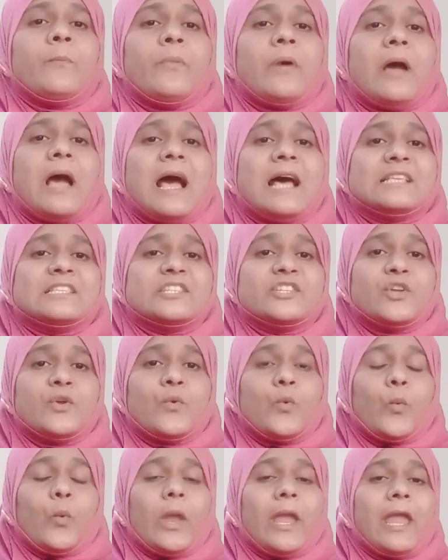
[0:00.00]

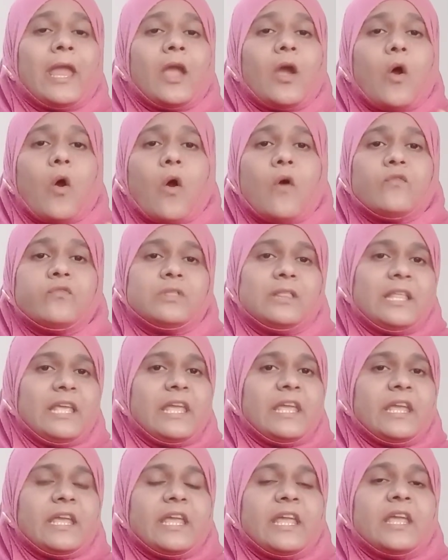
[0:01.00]
positive way of
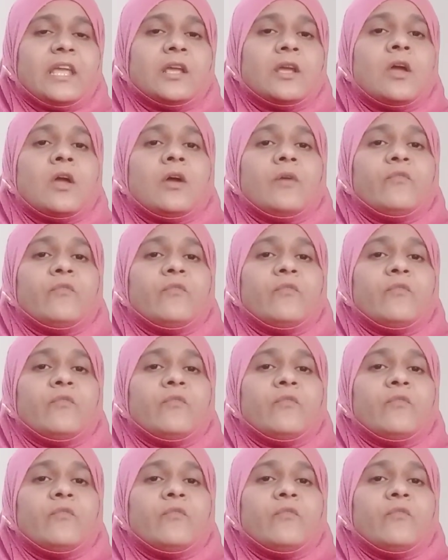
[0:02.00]
thinking.